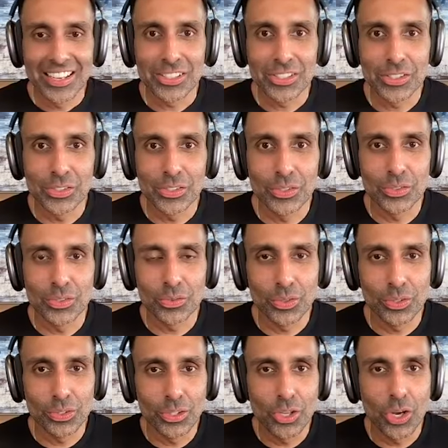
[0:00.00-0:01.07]
you
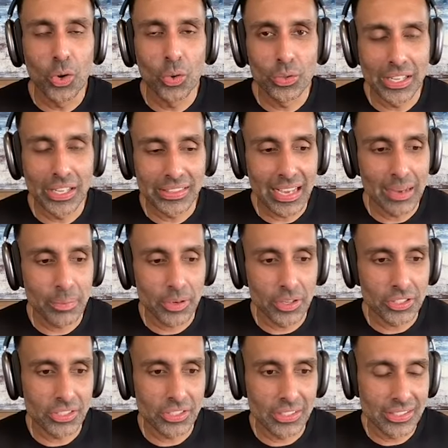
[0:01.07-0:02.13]
will know that that
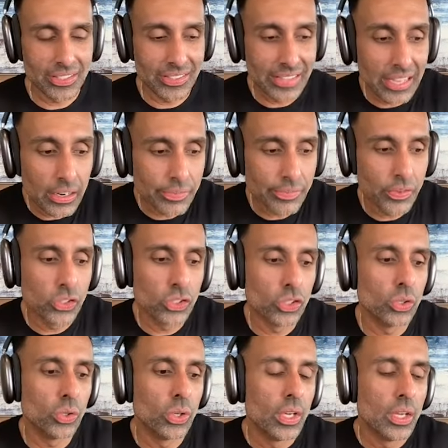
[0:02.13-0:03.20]
person is there for
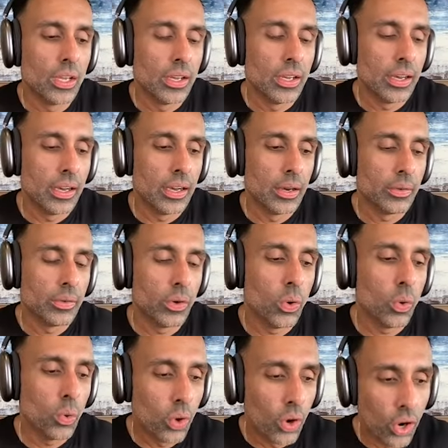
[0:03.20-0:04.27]
you uh,
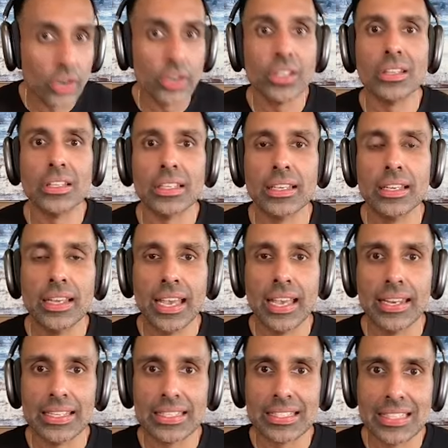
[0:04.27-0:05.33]
wholeheartedly.
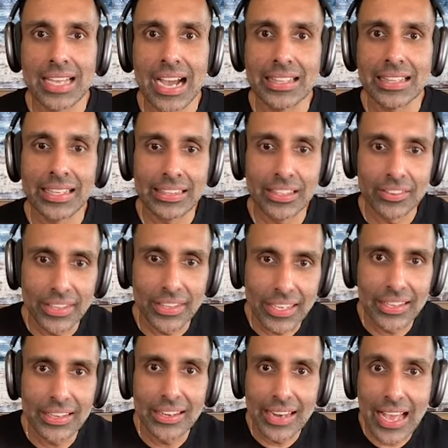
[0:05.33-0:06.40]
And it's not like they're
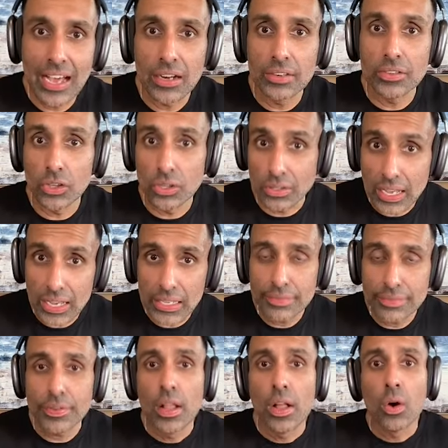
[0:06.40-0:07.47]
in and out of your
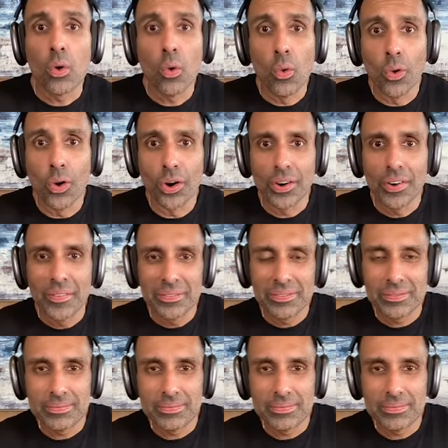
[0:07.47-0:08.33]
life or